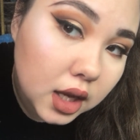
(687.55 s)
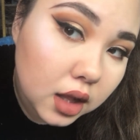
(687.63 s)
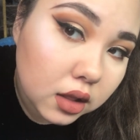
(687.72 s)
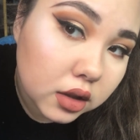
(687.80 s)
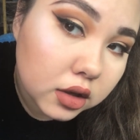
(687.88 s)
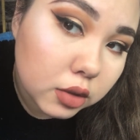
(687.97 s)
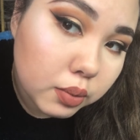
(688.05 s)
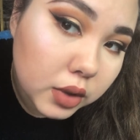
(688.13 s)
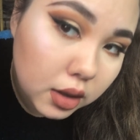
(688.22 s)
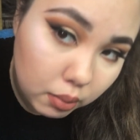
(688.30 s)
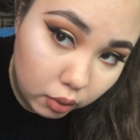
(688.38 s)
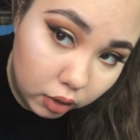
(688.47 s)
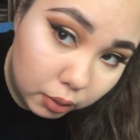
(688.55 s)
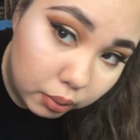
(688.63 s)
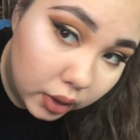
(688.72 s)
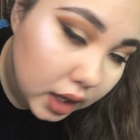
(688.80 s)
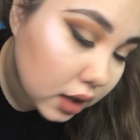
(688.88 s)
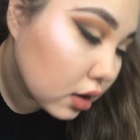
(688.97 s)
a little bit more
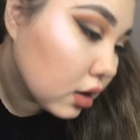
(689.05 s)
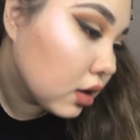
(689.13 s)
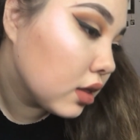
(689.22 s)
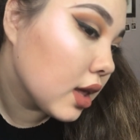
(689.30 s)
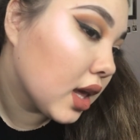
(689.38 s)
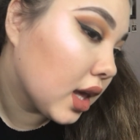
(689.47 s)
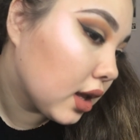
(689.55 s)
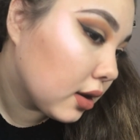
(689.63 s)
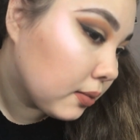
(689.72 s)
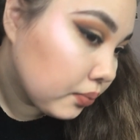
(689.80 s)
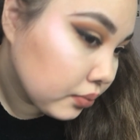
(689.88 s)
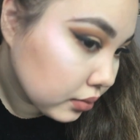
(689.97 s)
brighter, then